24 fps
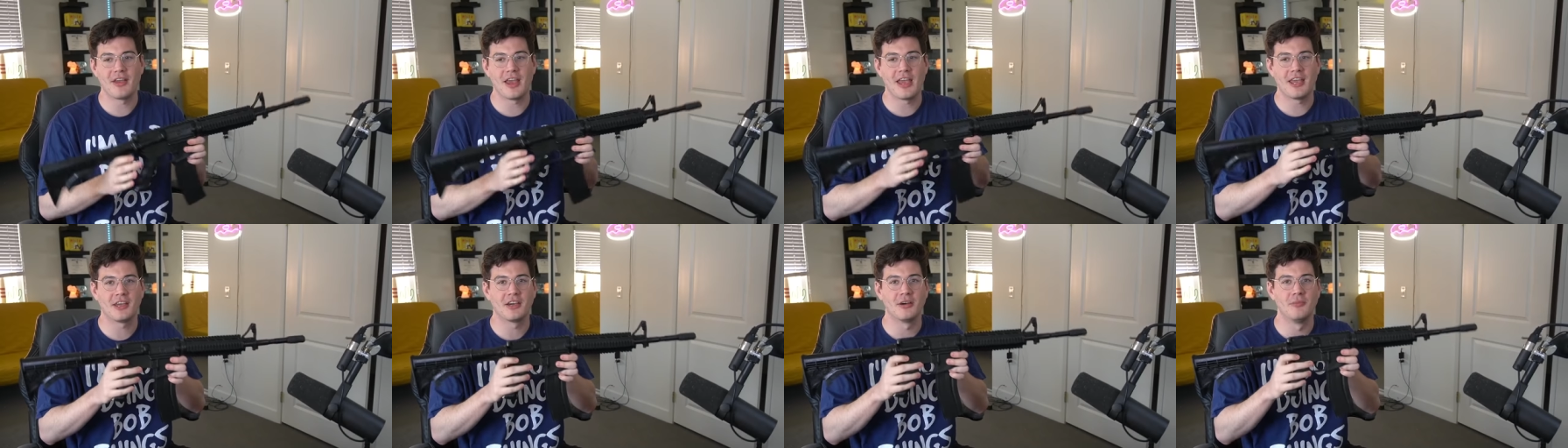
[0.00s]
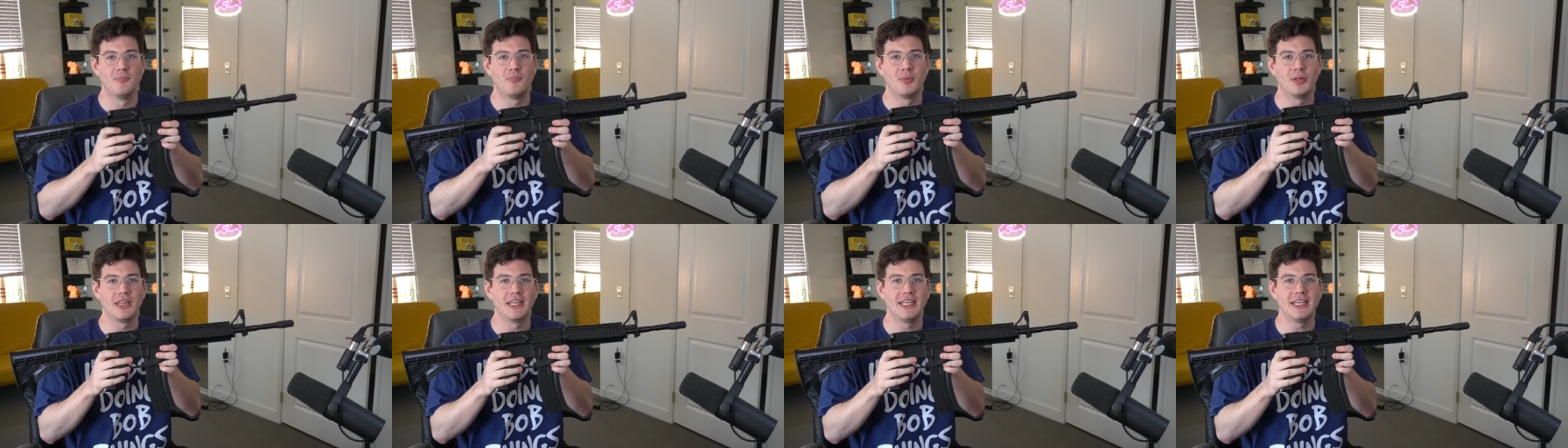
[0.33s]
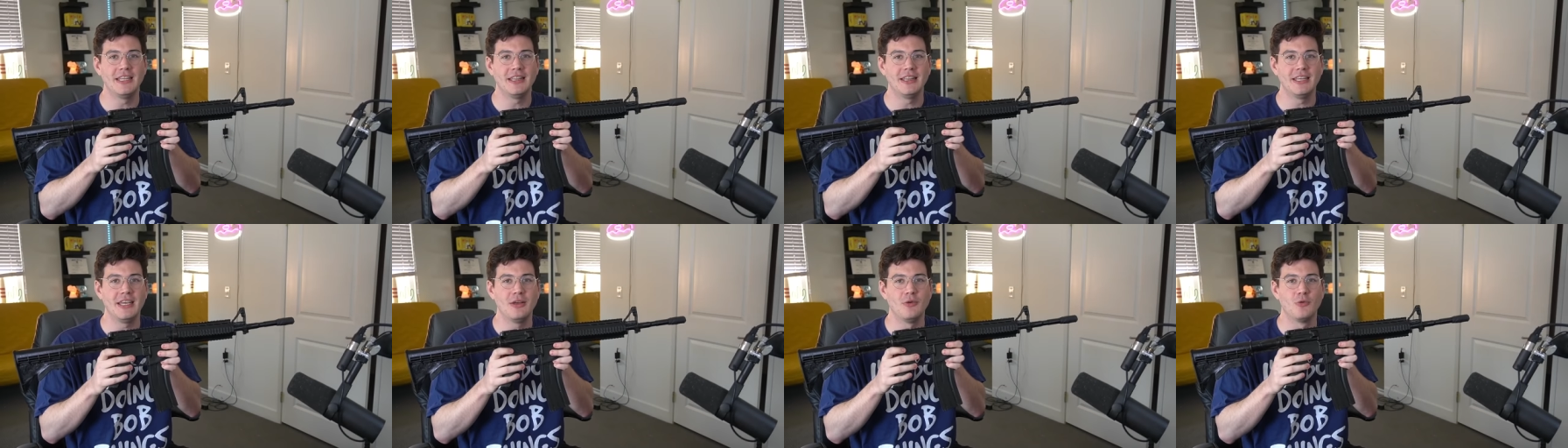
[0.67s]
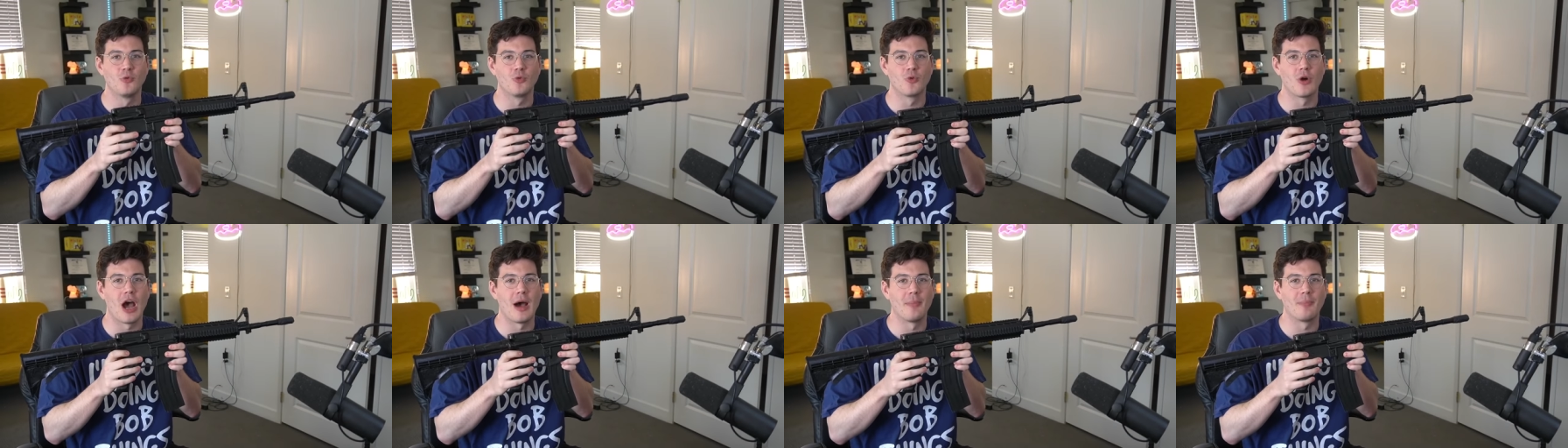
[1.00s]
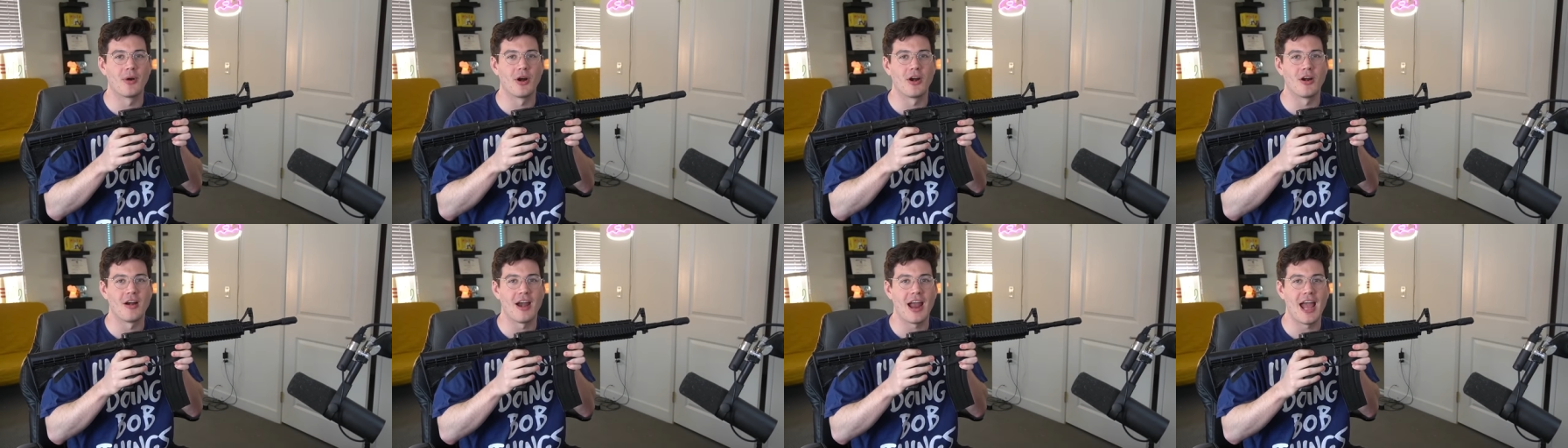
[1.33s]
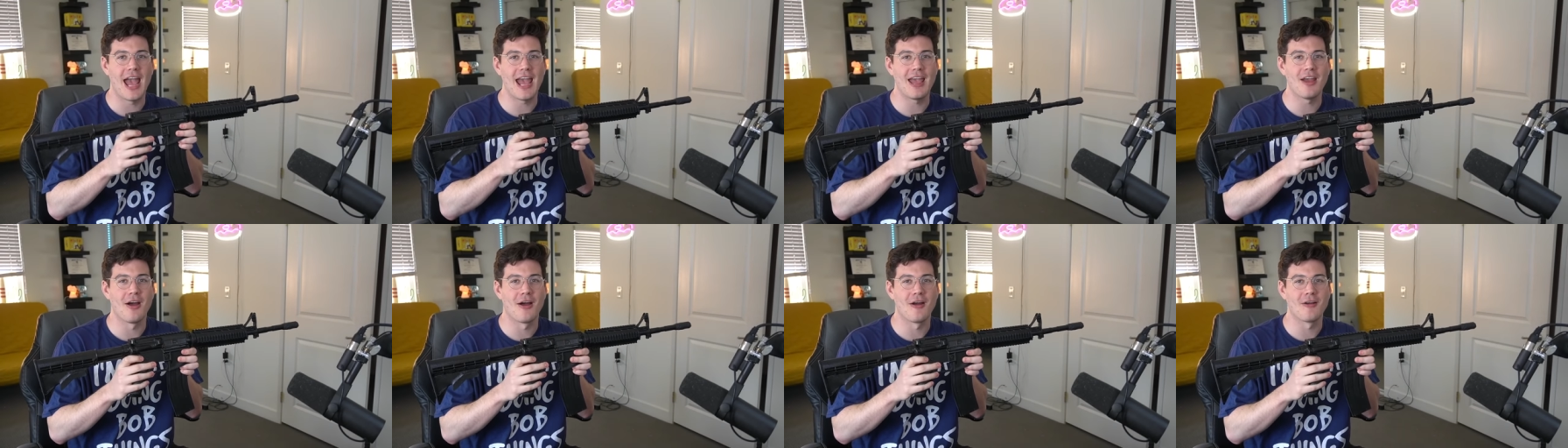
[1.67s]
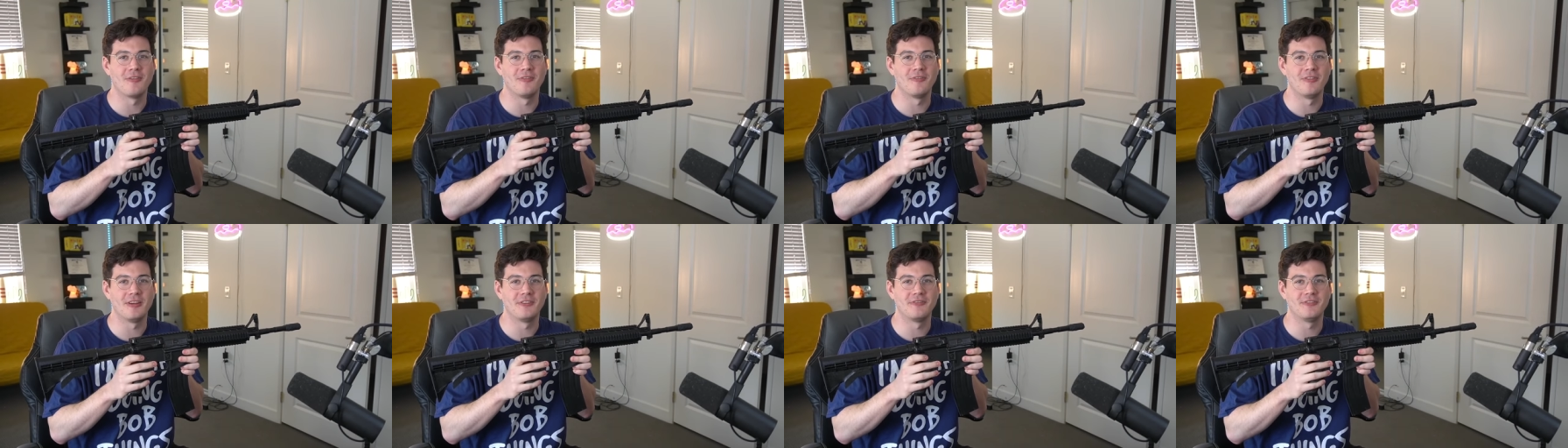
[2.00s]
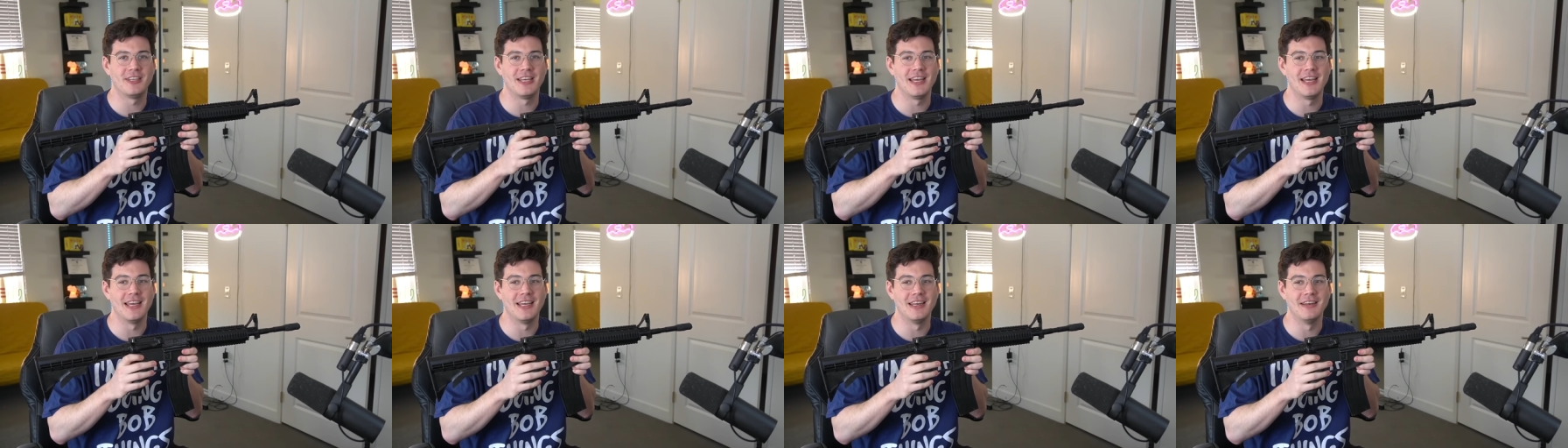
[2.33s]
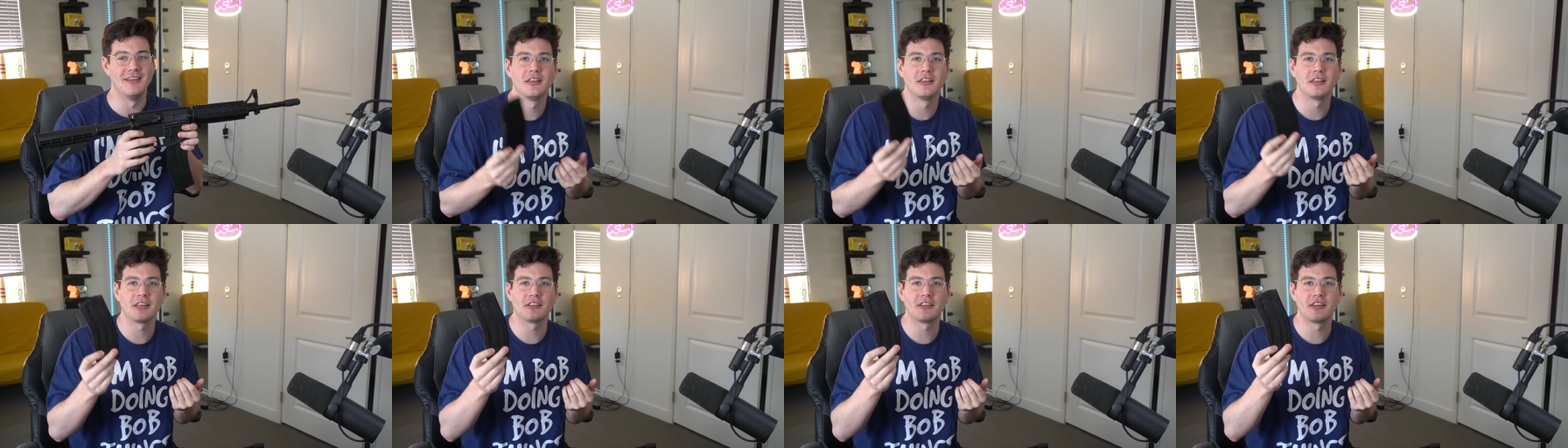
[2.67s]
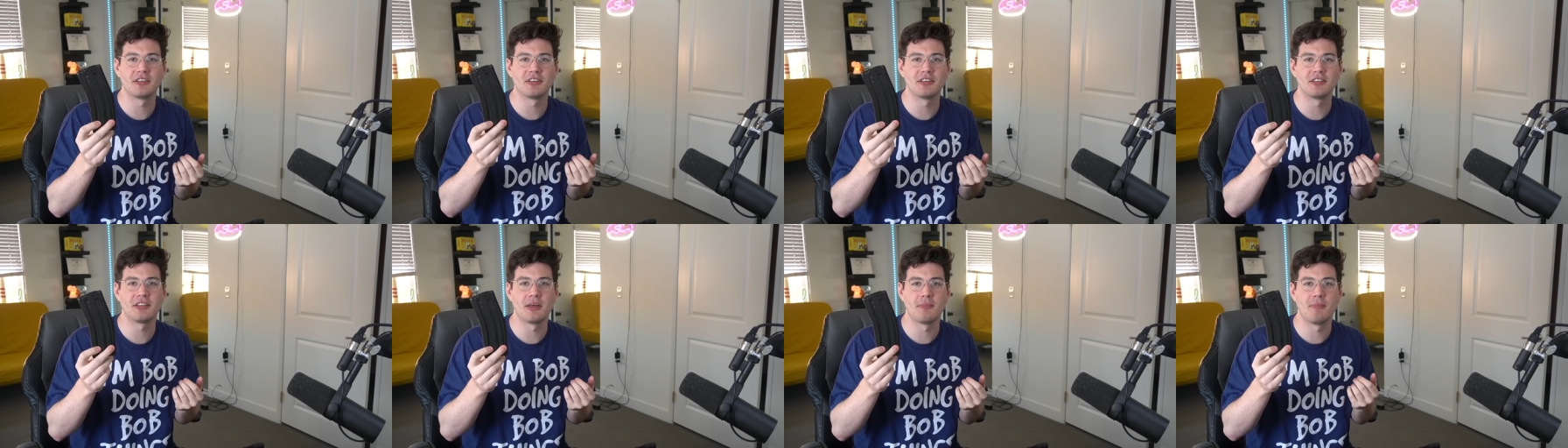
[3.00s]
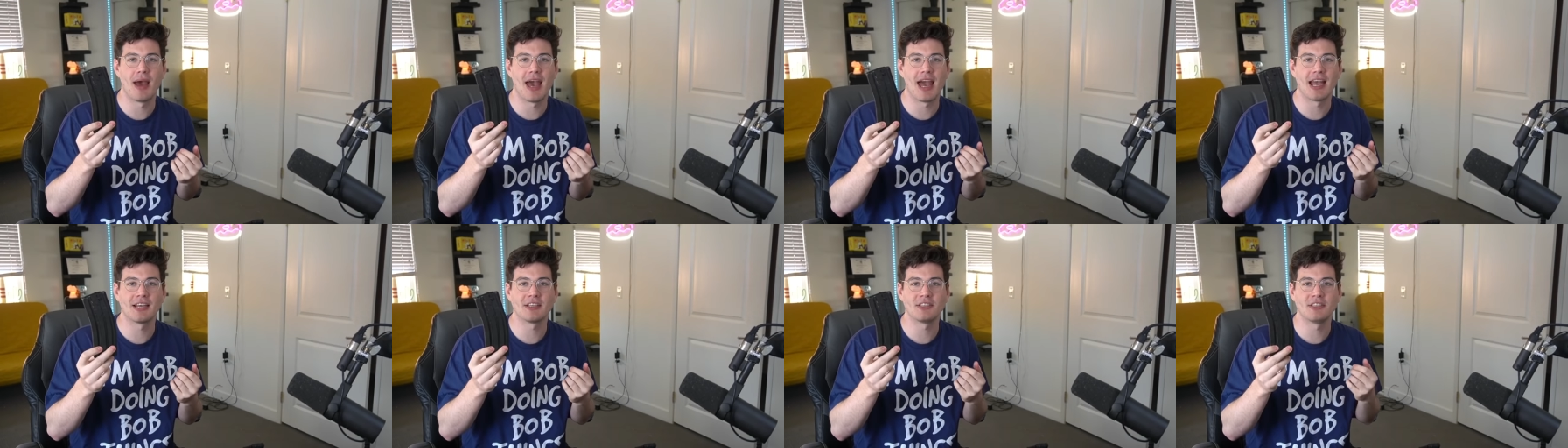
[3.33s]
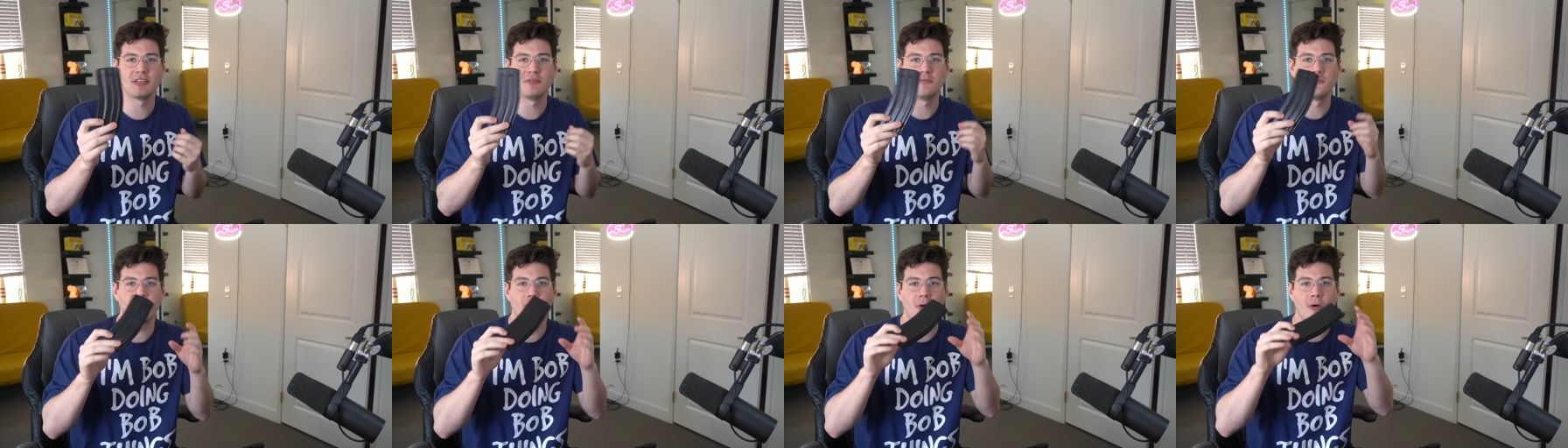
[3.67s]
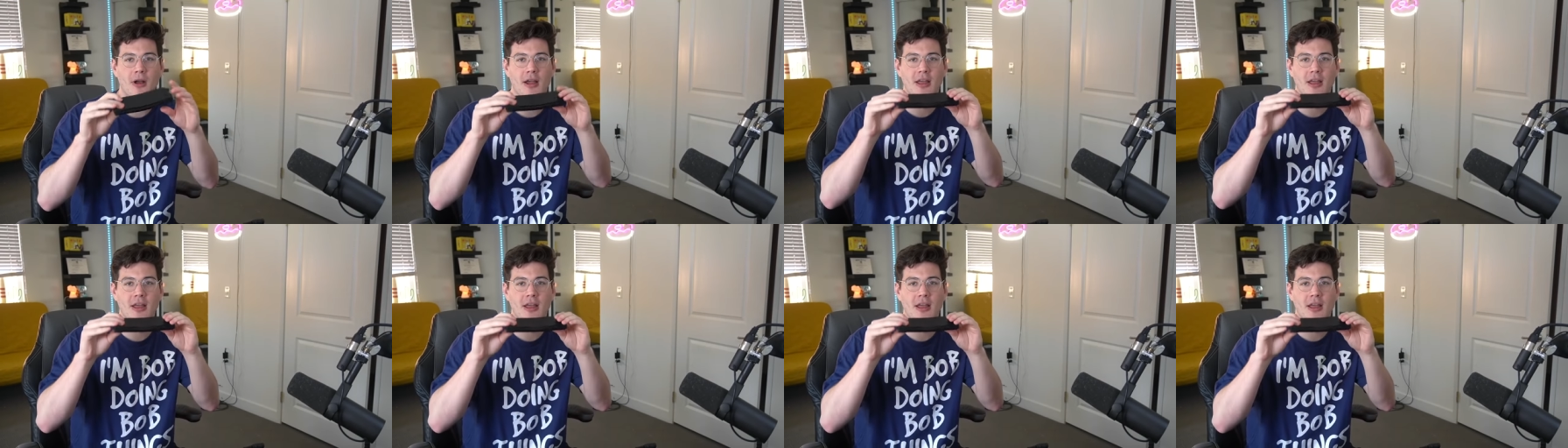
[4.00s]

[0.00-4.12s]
A completely rubber AR-15. Like this is the magazine for